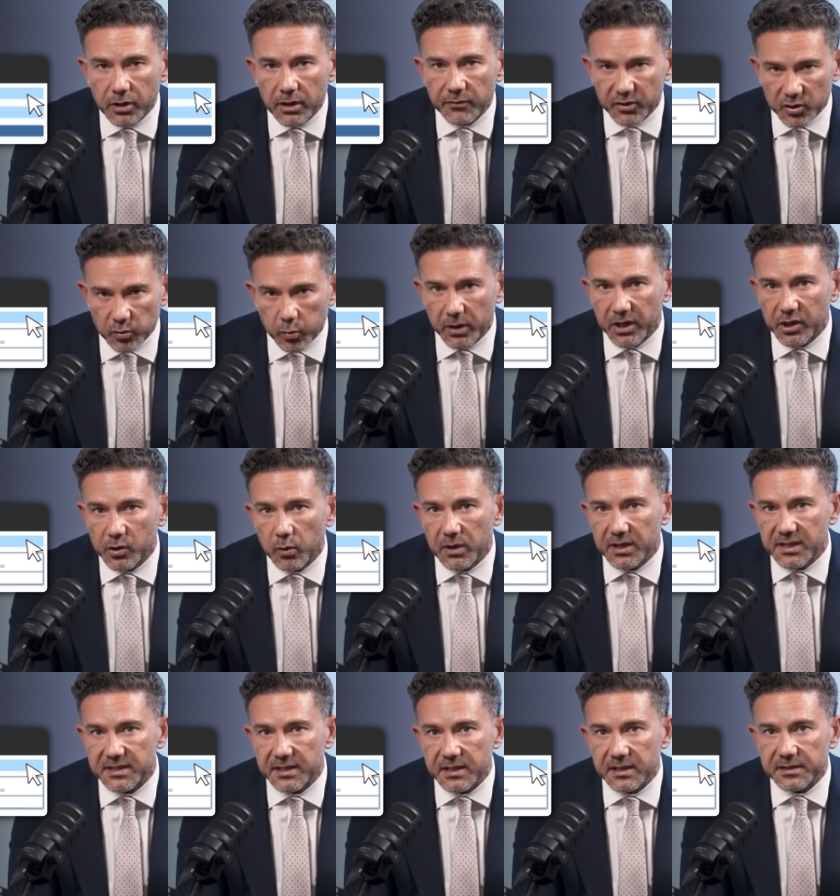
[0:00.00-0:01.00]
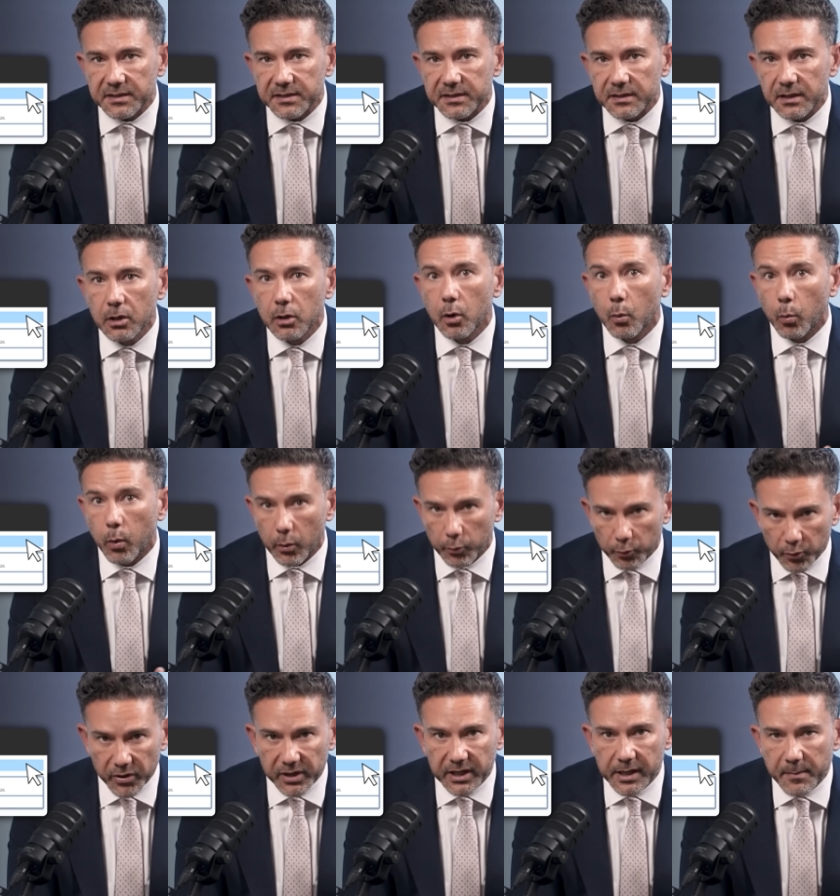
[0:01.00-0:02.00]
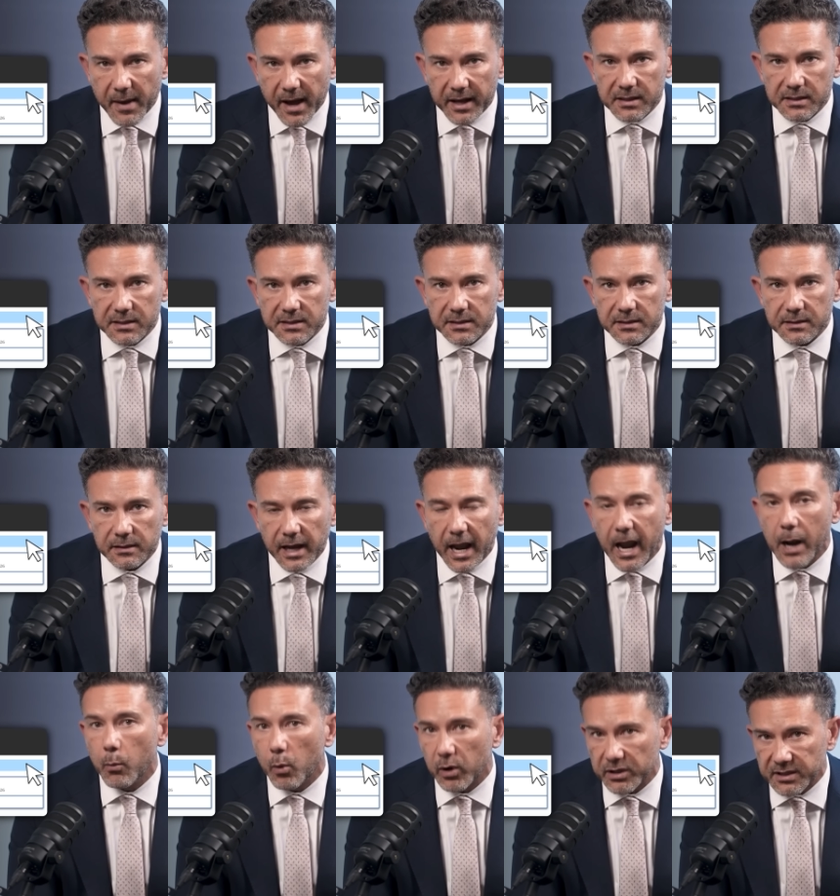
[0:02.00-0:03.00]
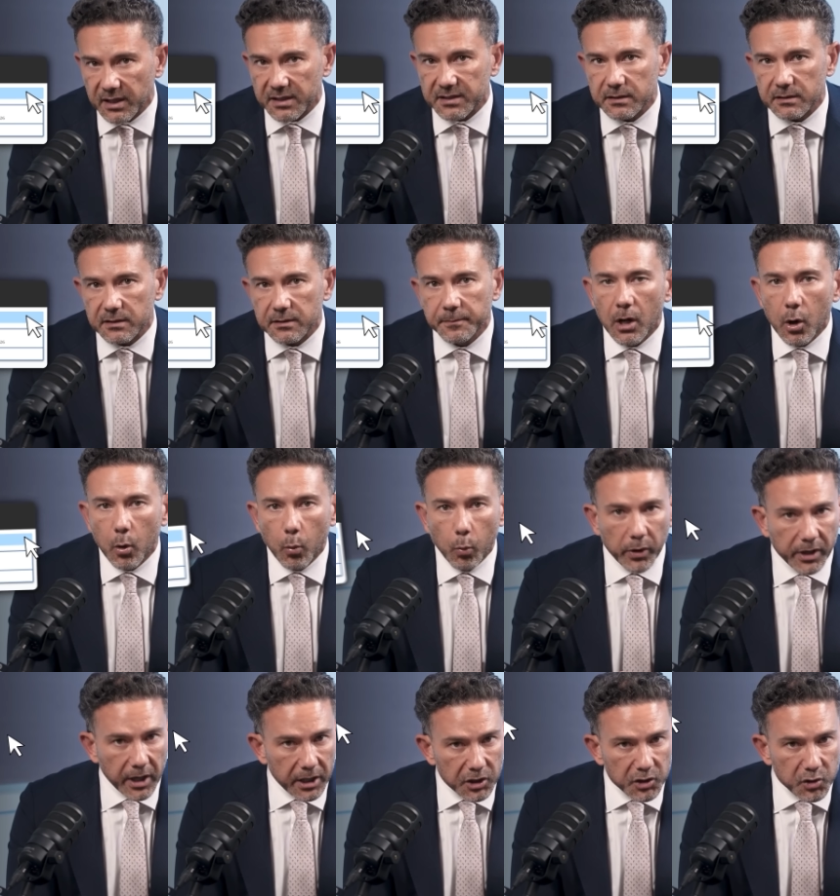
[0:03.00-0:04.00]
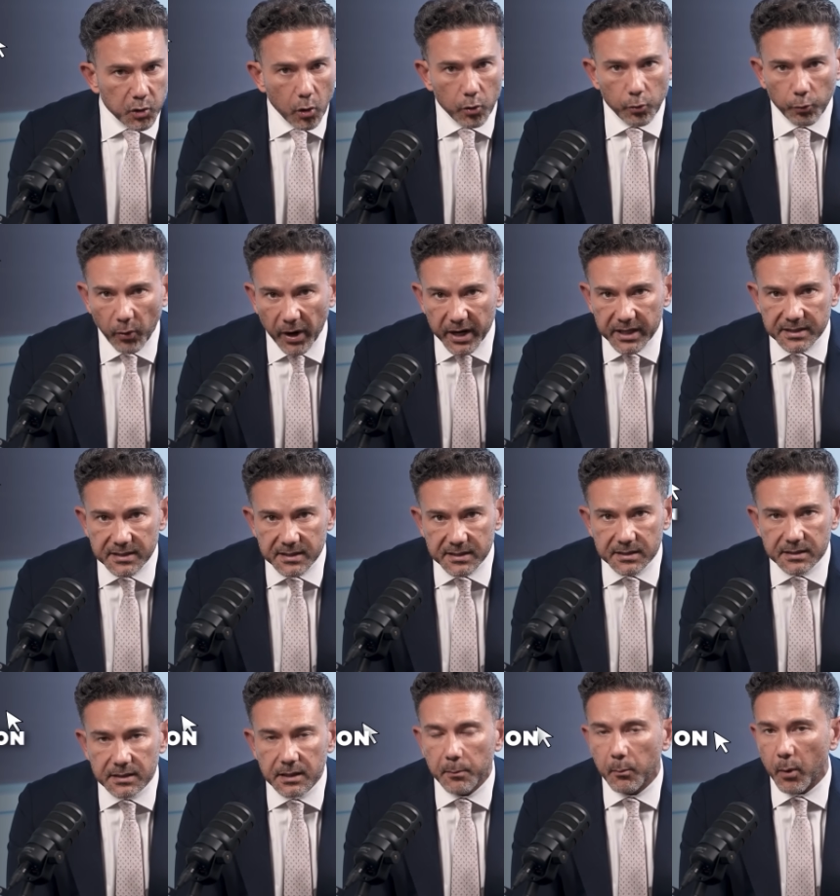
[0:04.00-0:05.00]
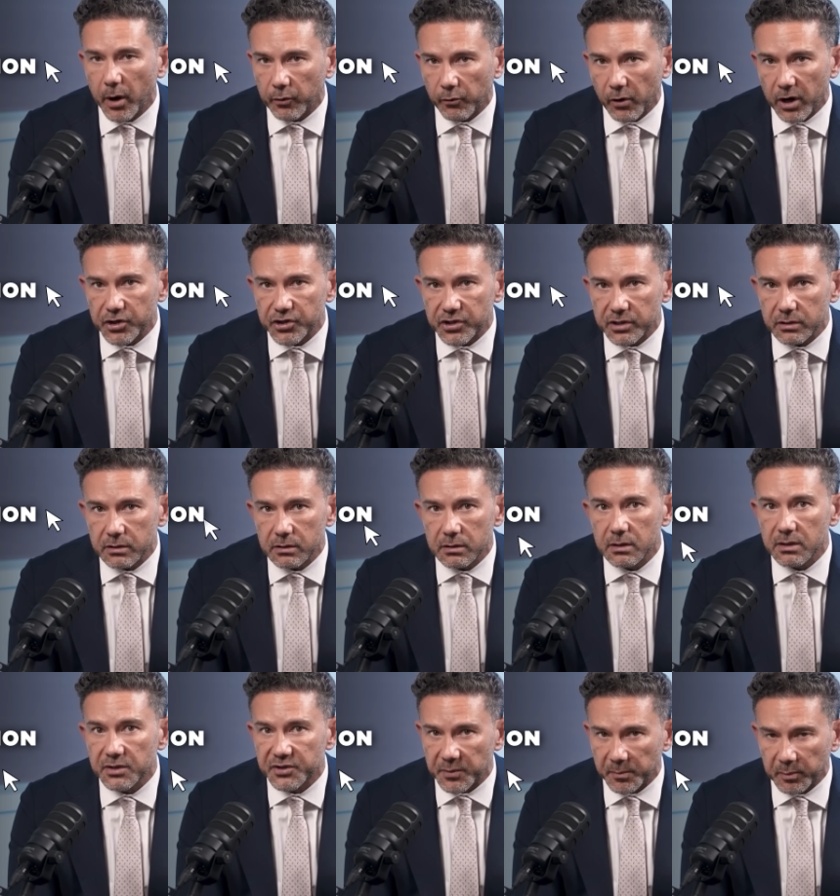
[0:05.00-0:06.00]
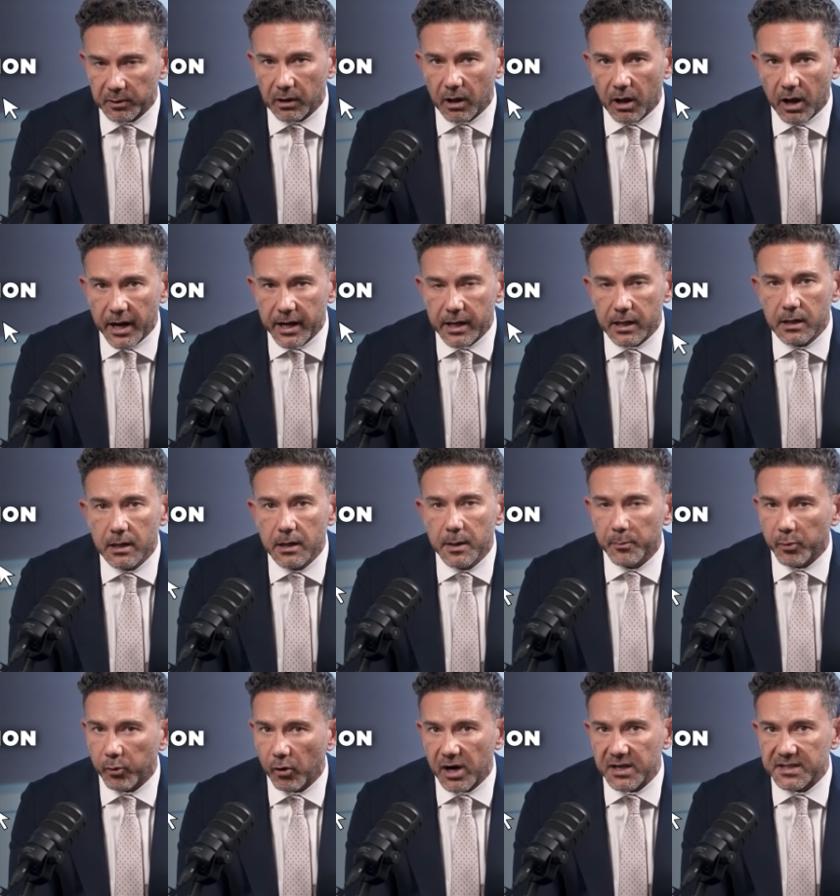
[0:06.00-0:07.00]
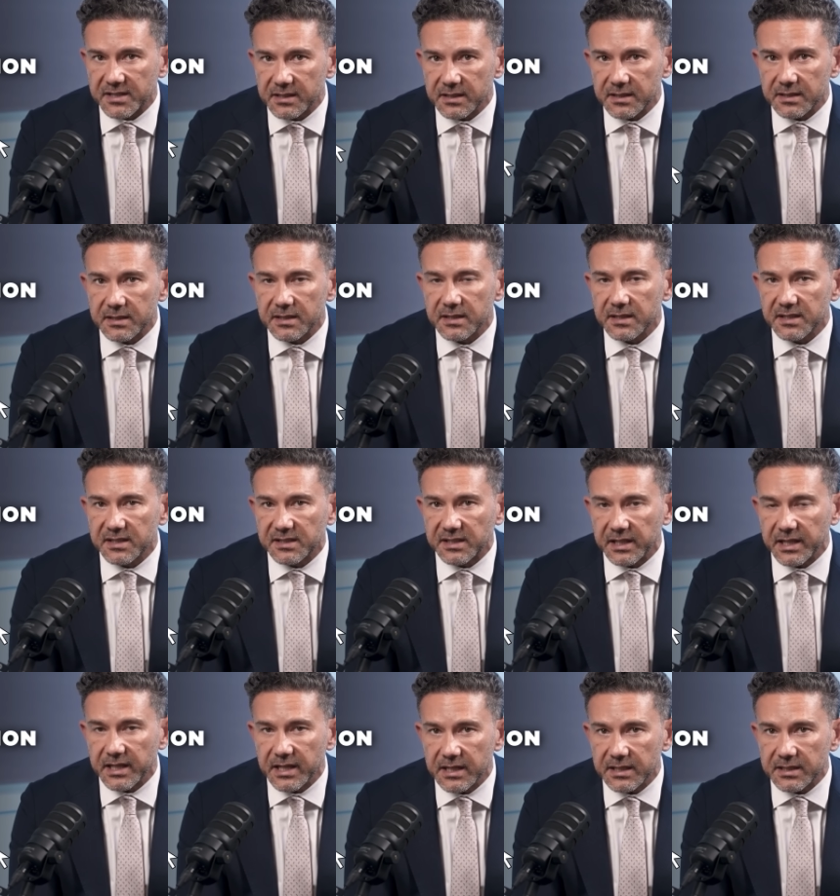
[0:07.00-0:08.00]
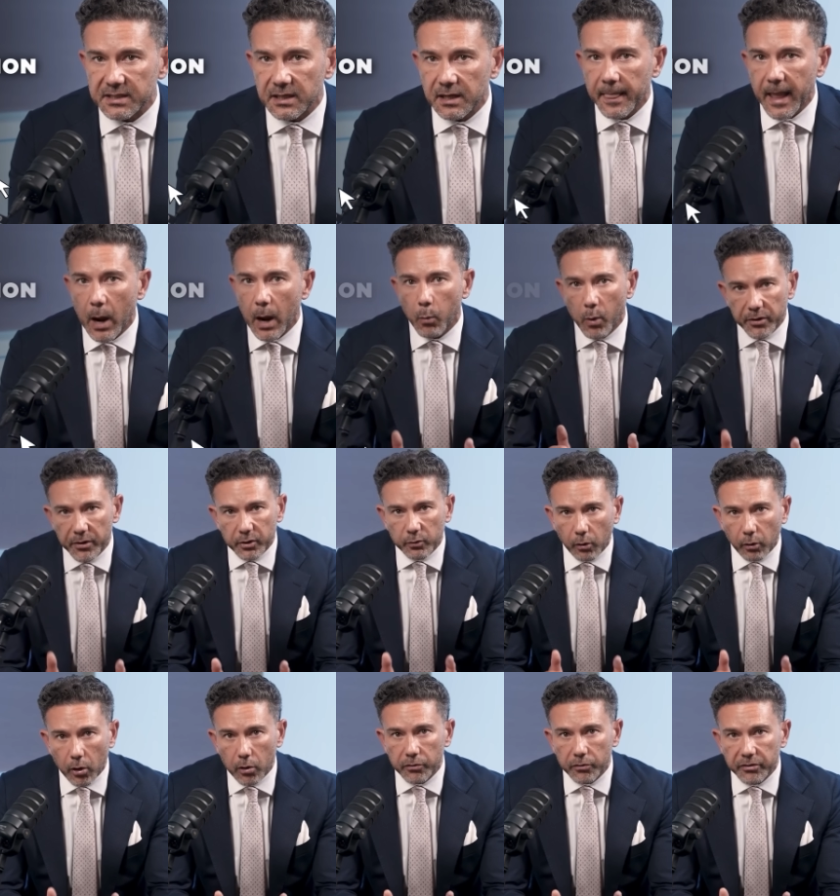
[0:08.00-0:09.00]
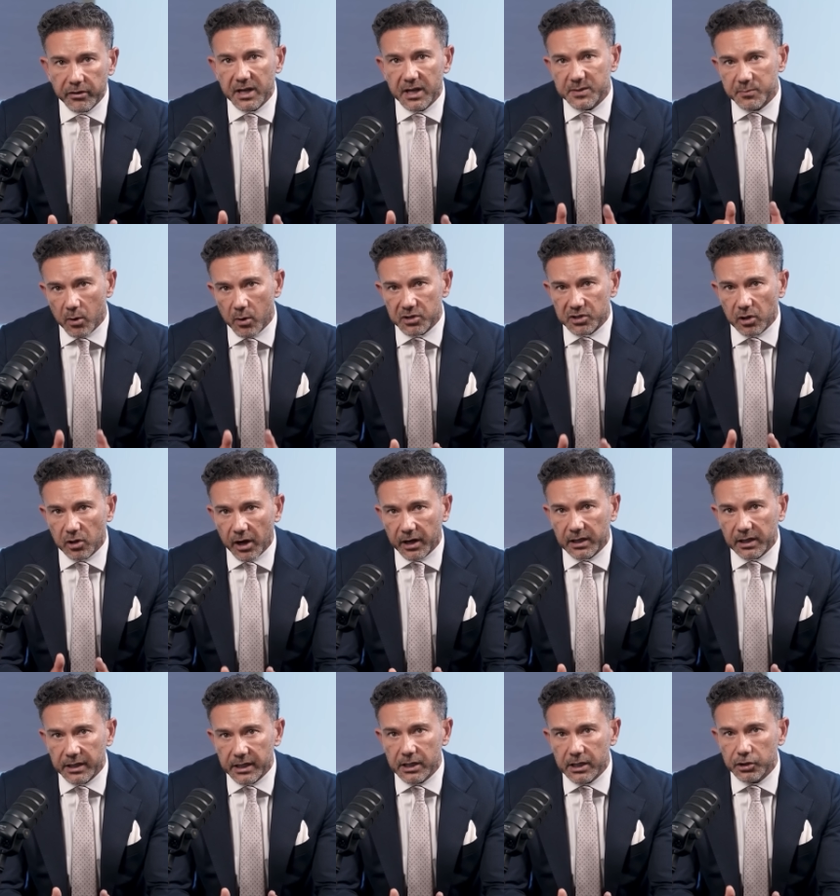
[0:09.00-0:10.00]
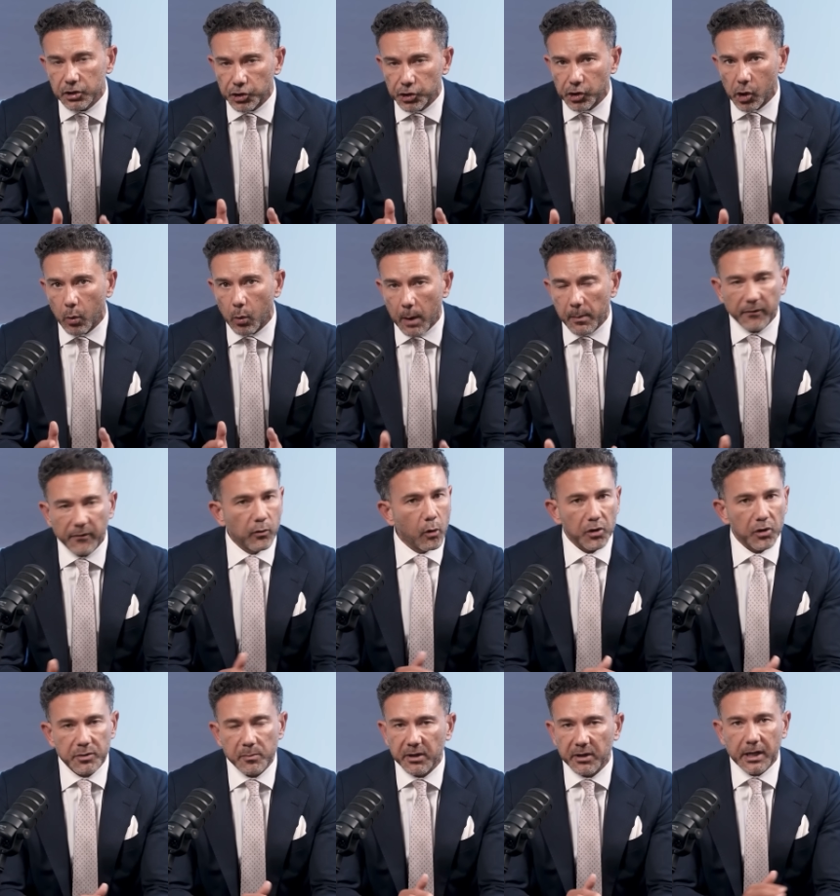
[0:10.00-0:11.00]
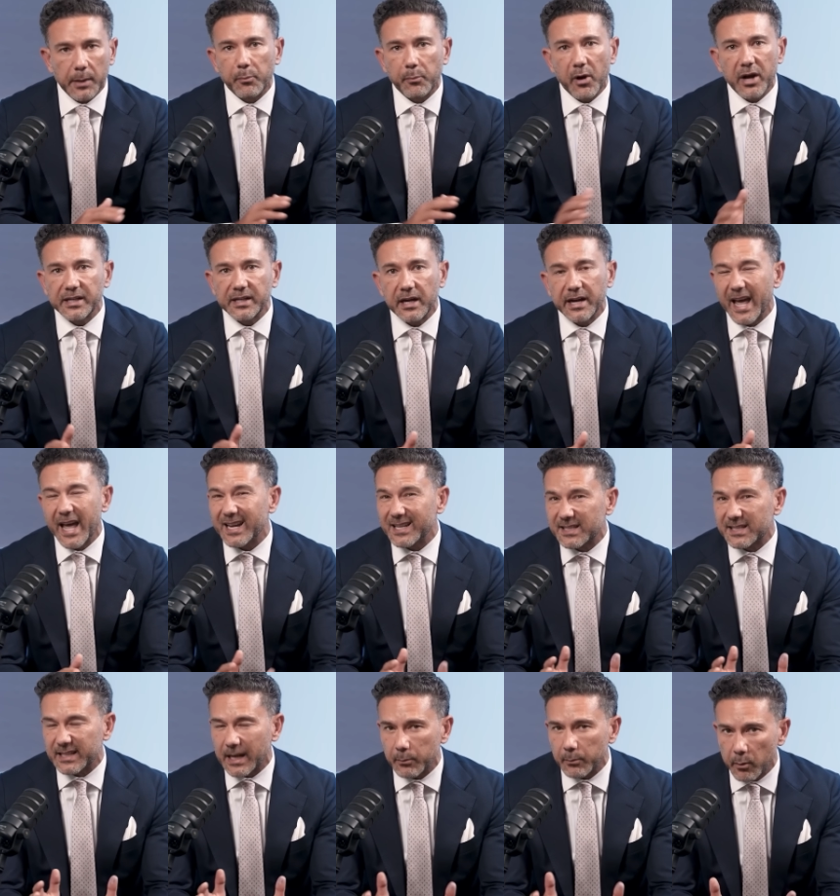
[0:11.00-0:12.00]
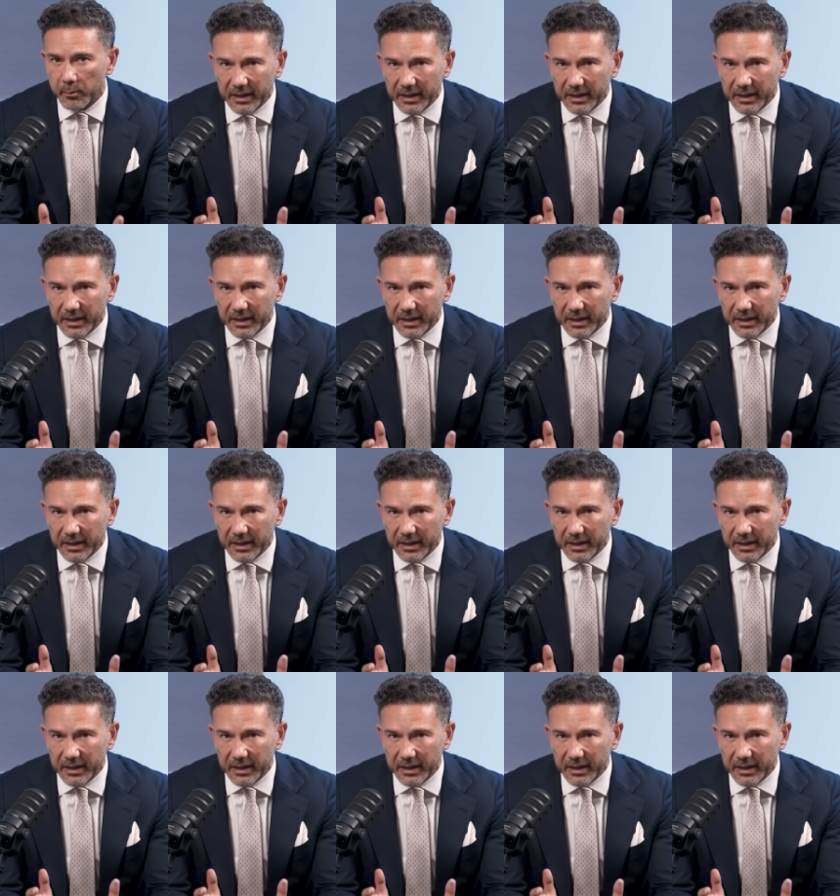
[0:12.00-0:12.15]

for 2026, what really matters and what doesn't. We're going to talk rates, migration, supply, prices, cities, and where the growth is most likely to show up. Of course, I'm not going to break down at a suburb